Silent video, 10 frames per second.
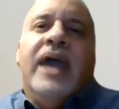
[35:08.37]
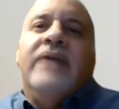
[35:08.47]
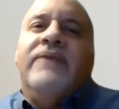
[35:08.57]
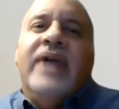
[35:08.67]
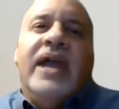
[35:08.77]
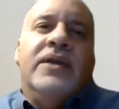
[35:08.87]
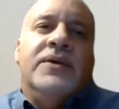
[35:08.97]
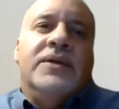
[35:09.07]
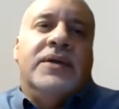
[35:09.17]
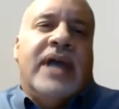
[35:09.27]
a venue
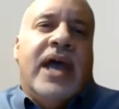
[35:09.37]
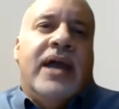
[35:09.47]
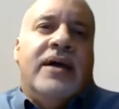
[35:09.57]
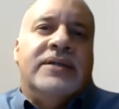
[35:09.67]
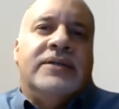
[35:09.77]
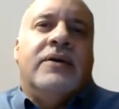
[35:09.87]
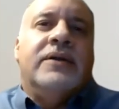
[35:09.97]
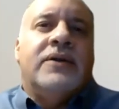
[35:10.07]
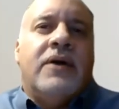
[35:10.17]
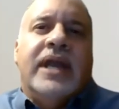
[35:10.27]
to kind of
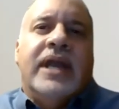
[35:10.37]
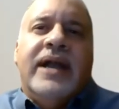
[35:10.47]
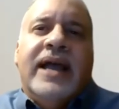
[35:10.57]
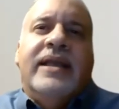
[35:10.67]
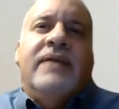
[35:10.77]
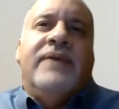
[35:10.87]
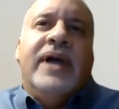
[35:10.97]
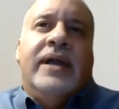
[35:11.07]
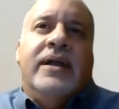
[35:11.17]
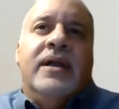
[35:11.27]
start targeting and
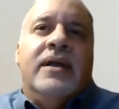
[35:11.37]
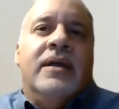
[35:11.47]
identifying,